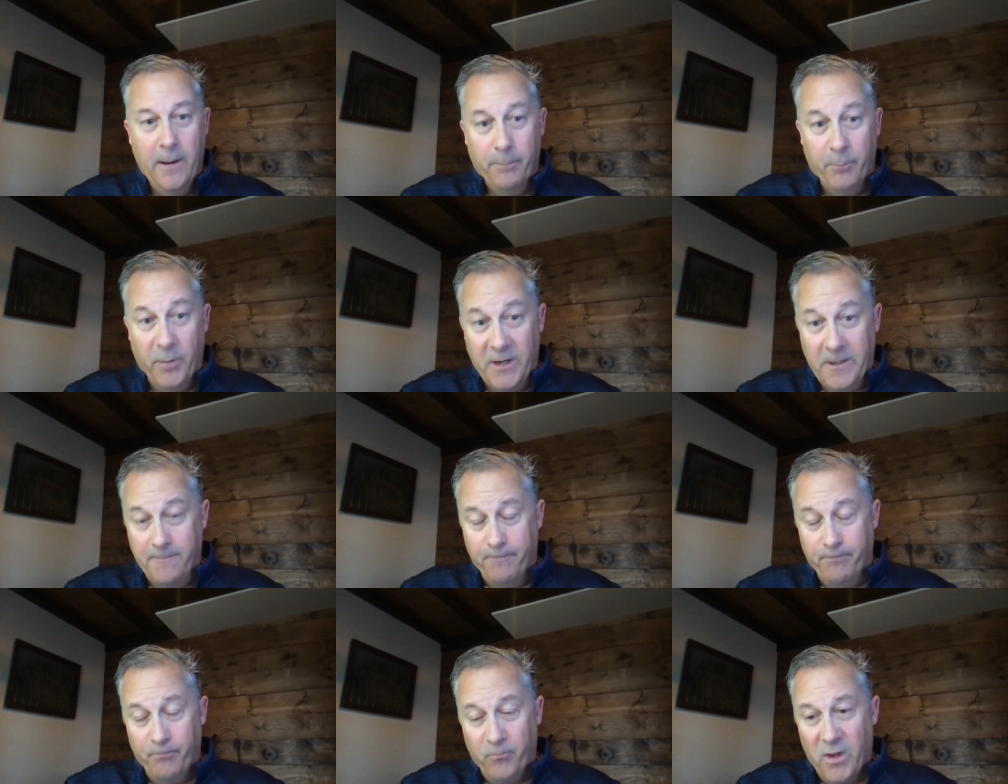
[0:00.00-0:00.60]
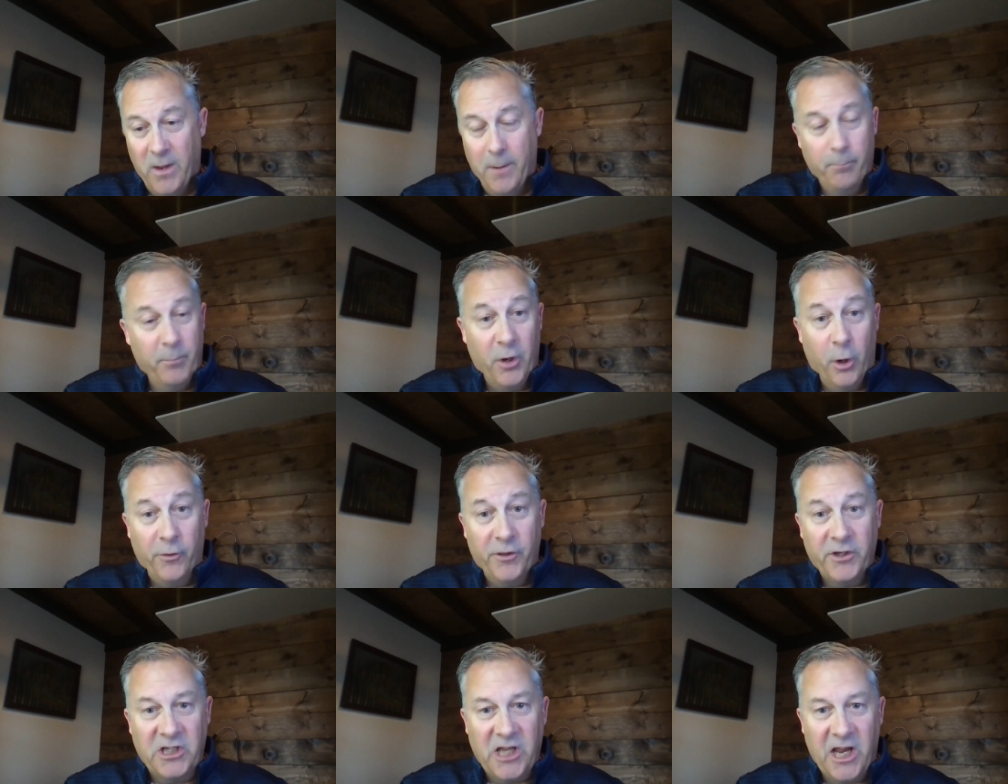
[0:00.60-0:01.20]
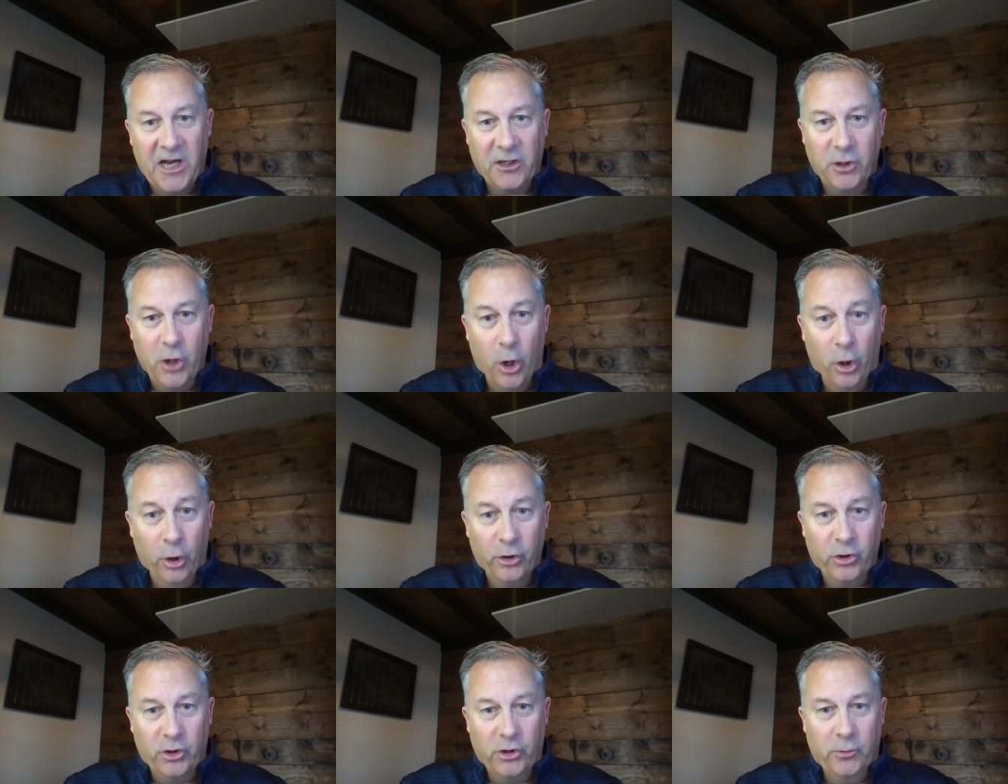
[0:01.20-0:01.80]
But all the
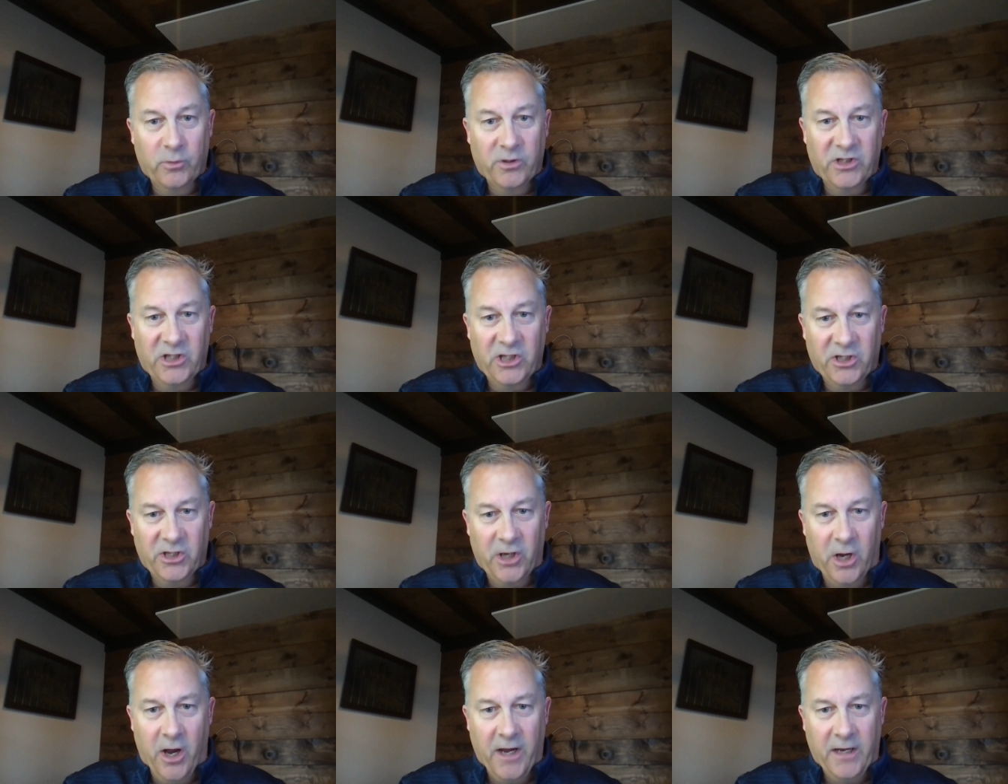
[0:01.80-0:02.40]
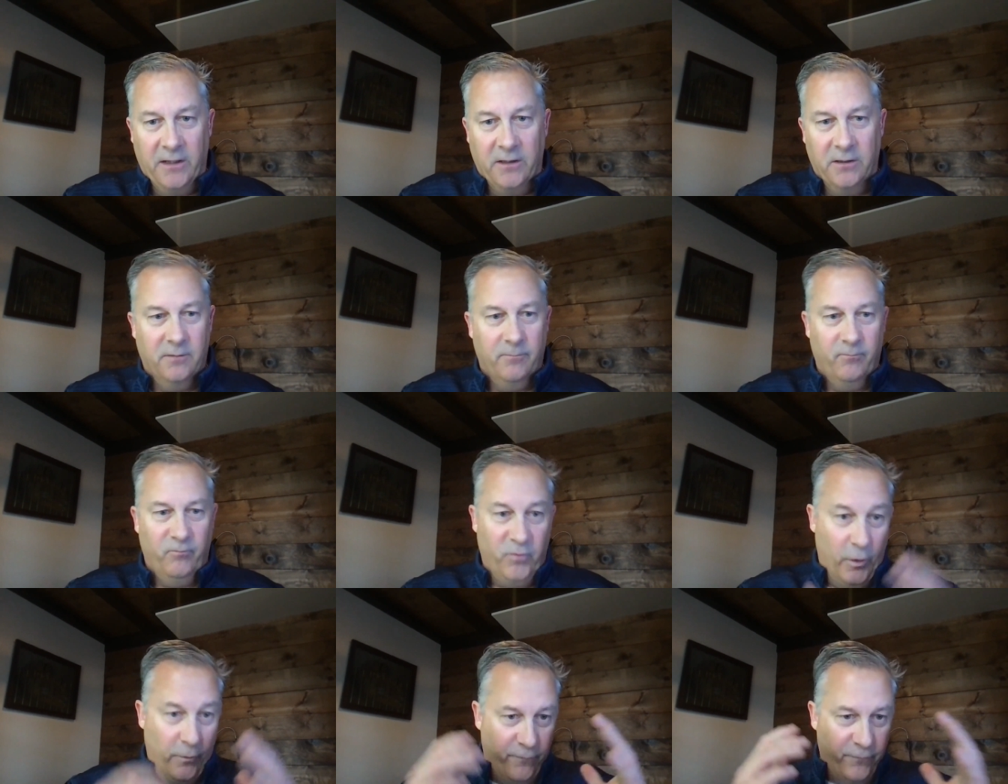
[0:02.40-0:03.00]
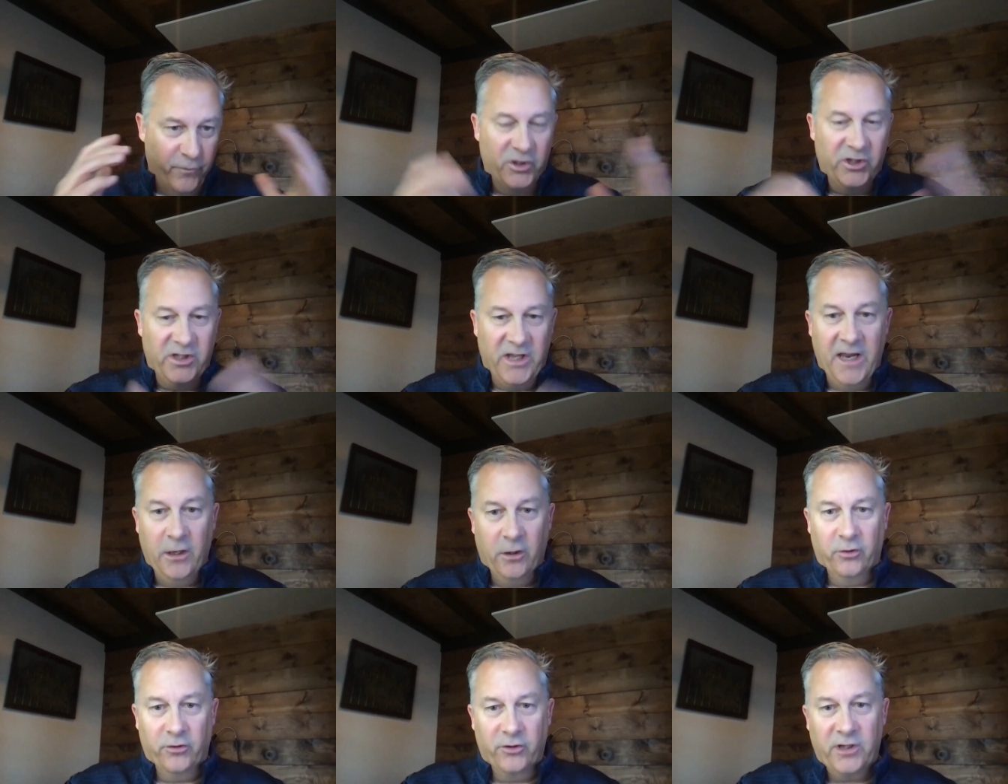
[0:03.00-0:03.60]
technology was designed, for
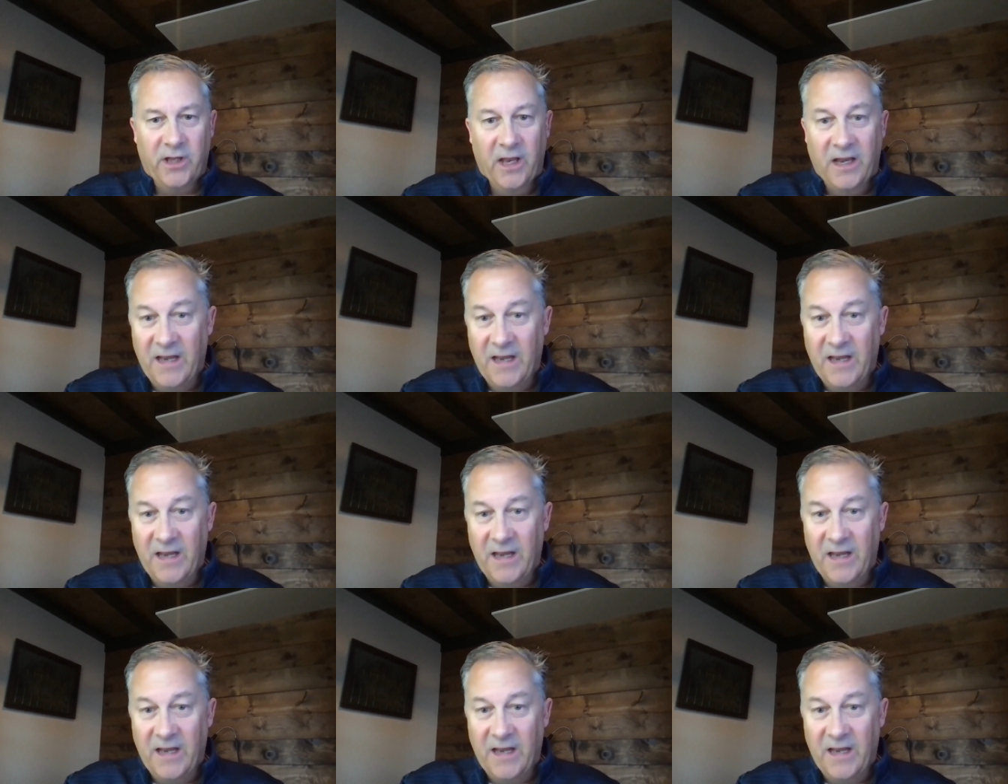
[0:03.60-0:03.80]
sales.